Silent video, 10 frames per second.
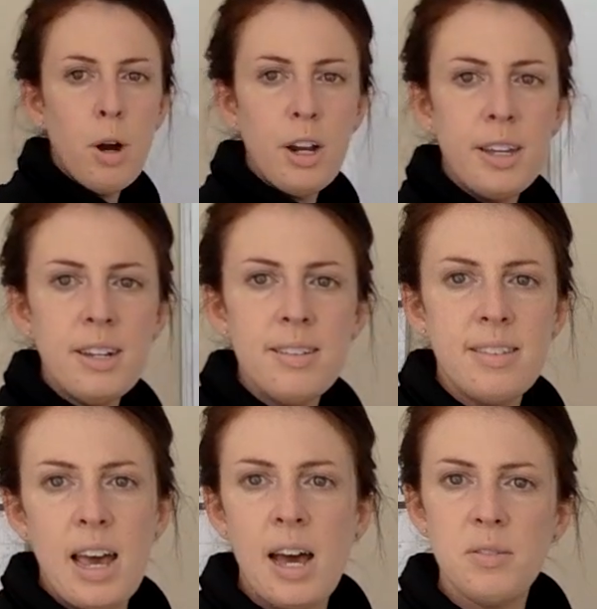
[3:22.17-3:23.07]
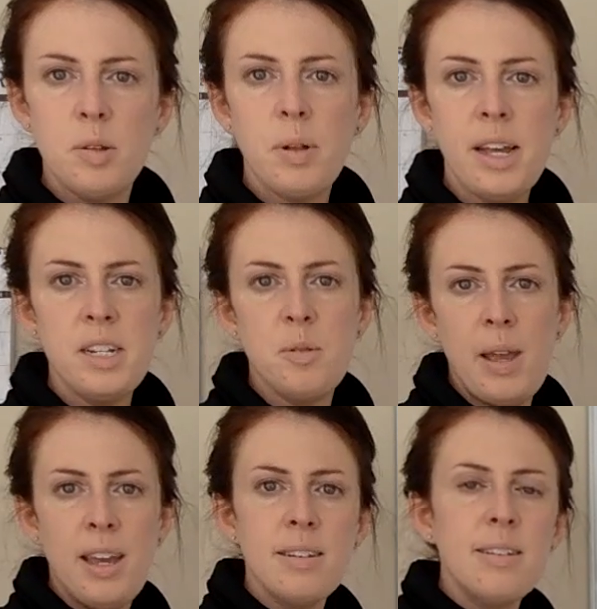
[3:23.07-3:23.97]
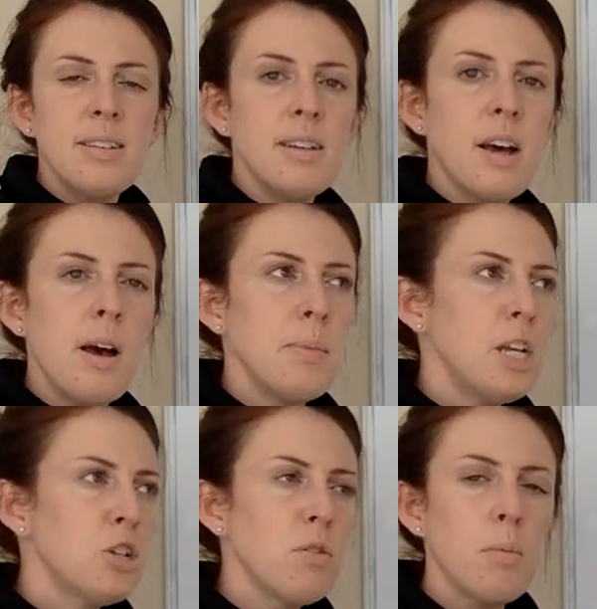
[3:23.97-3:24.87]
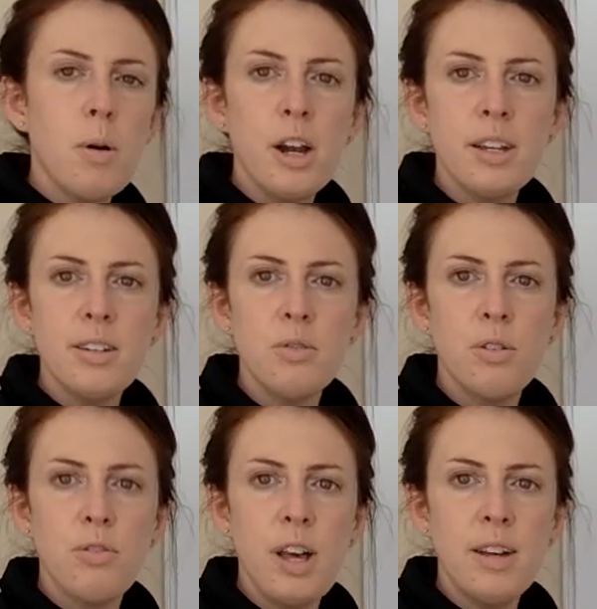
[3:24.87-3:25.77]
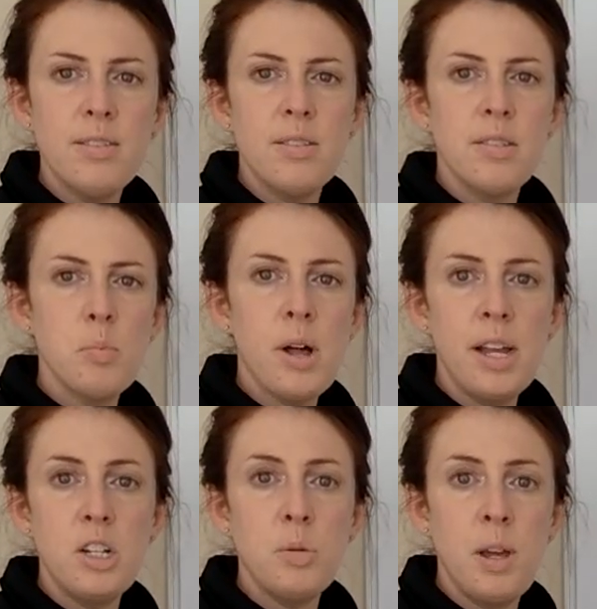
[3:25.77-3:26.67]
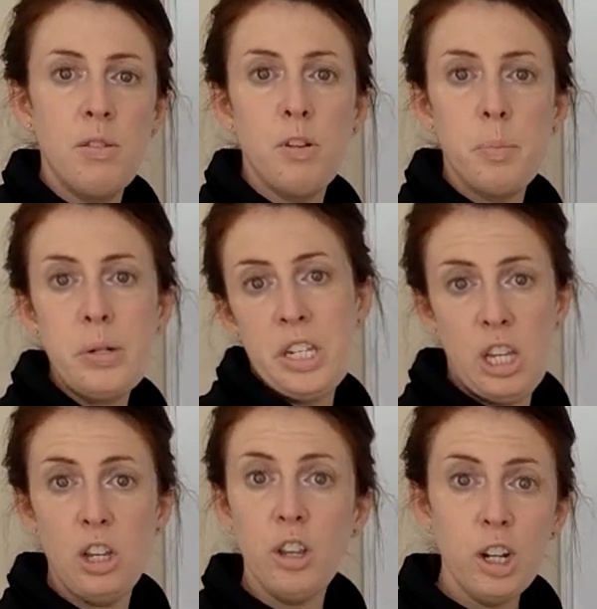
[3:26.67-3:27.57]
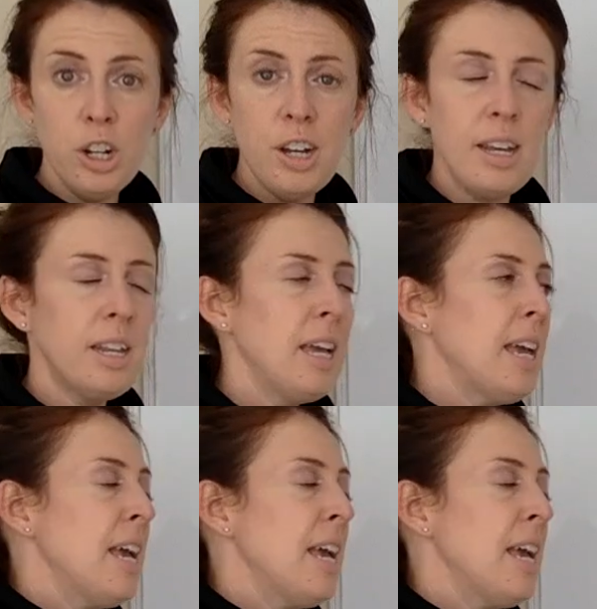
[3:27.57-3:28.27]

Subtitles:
markets that have supply and demand, each of the markets reflects a supply and demand for a particular good.